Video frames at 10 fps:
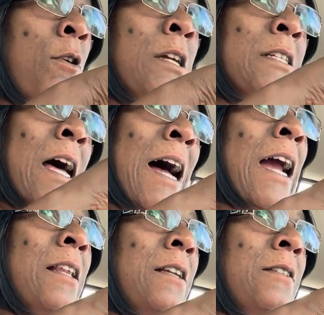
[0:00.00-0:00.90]
is an
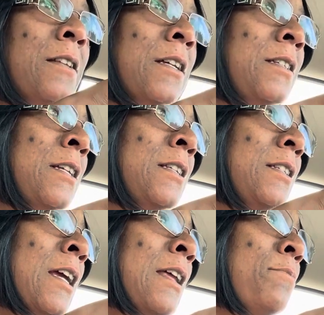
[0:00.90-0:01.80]
island that sits
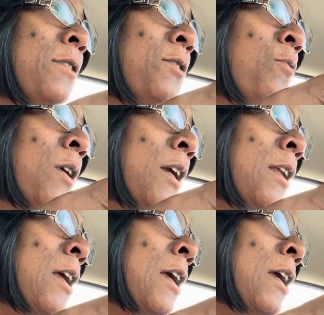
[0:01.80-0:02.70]
in between
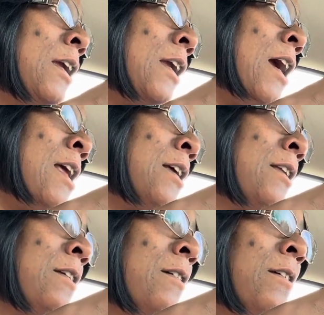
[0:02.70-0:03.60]

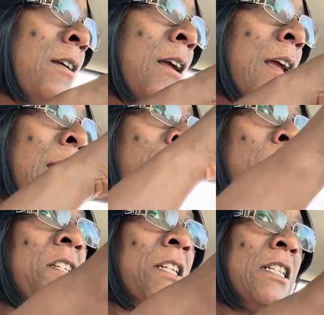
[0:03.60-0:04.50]
Canada and
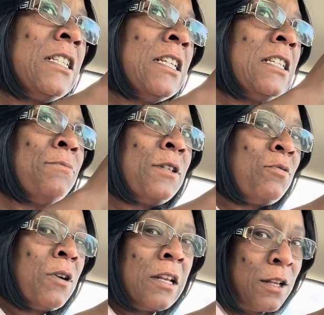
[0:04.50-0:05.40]
Michigan. It sits in
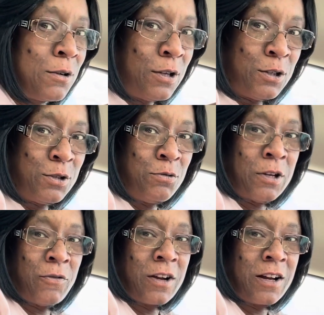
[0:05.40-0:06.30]
between literally two
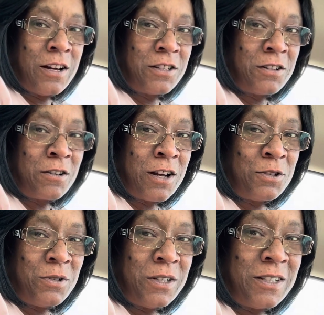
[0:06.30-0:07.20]
different
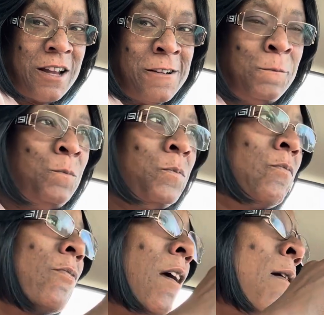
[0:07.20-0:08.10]
countries.
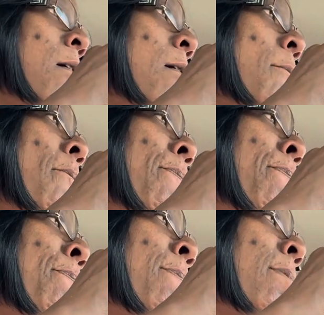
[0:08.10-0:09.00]

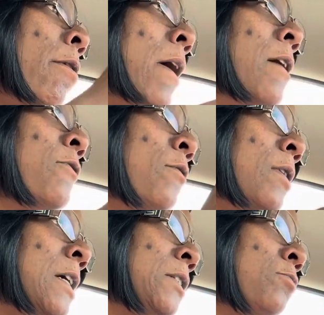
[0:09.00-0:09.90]
You have
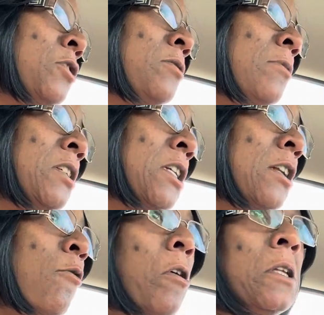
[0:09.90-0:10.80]
U.S., which is Michigan
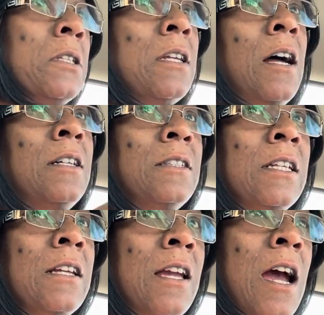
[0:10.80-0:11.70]
on one side, and
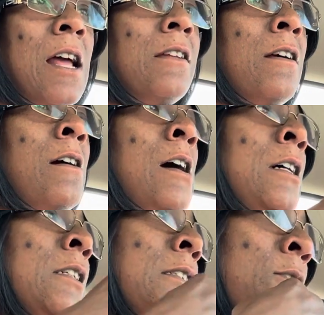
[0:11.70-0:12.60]
then Canada
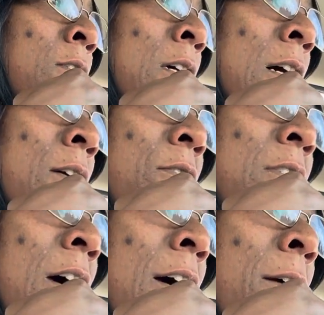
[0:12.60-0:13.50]
on the other
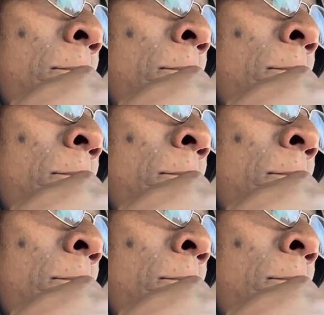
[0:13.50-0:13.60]
side.